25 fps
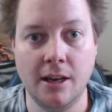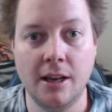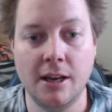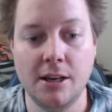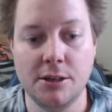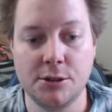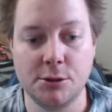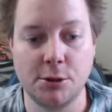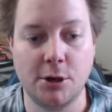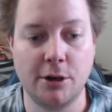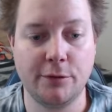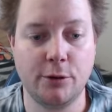
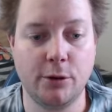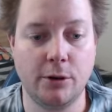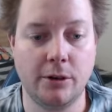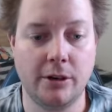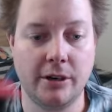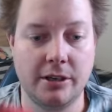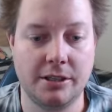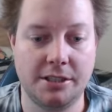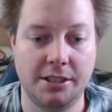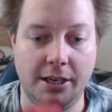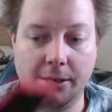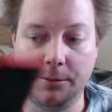So I've got a
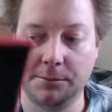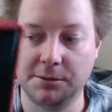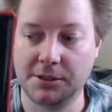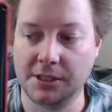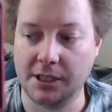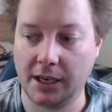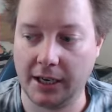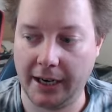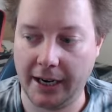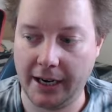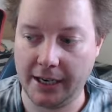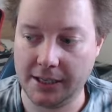
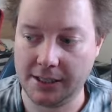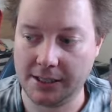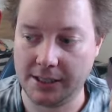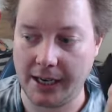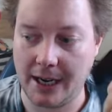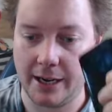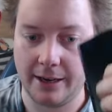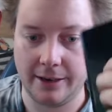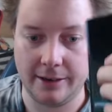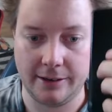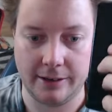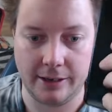Samsung
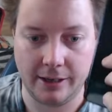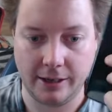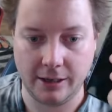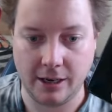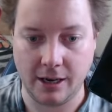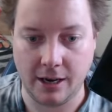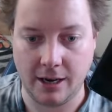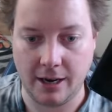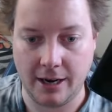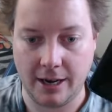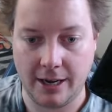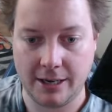S8 and
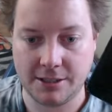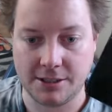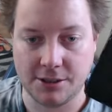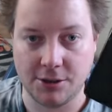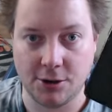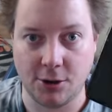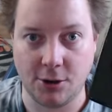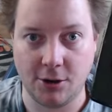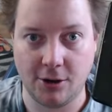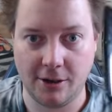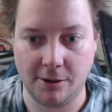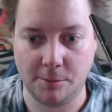an
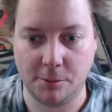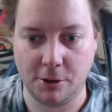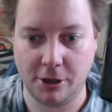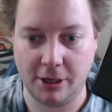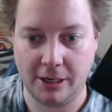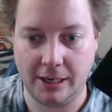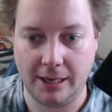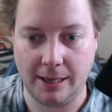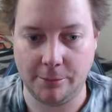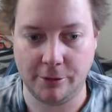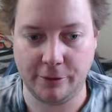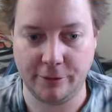S9 in my
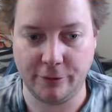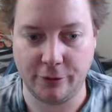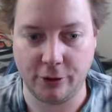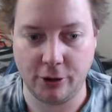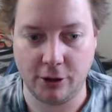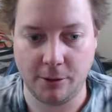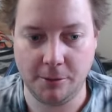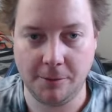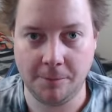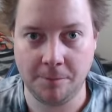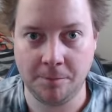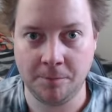lab
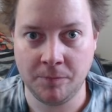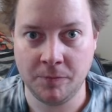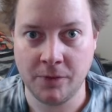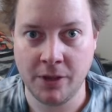environment.